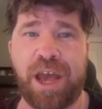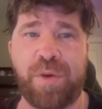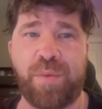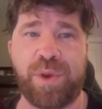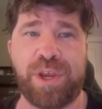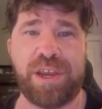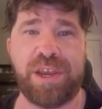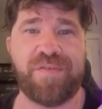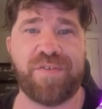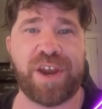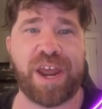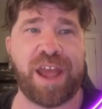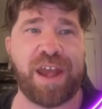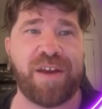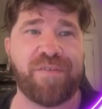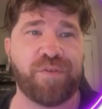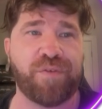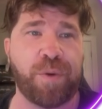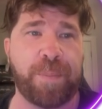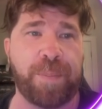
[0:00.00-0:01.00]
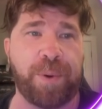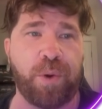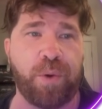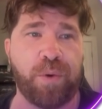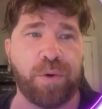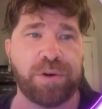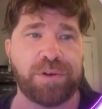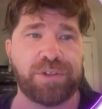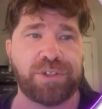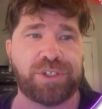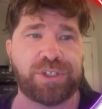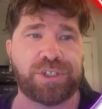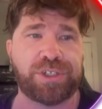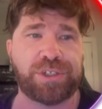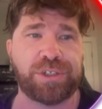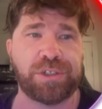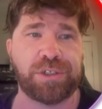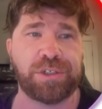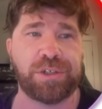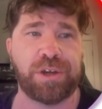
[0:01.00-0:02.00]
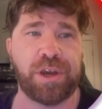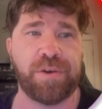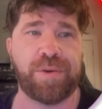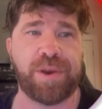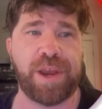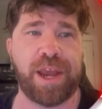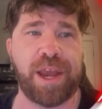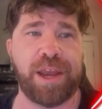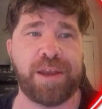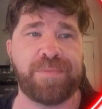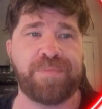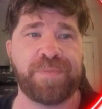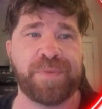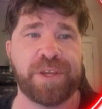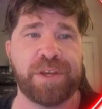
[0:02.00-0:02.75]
we even have reports. Okay.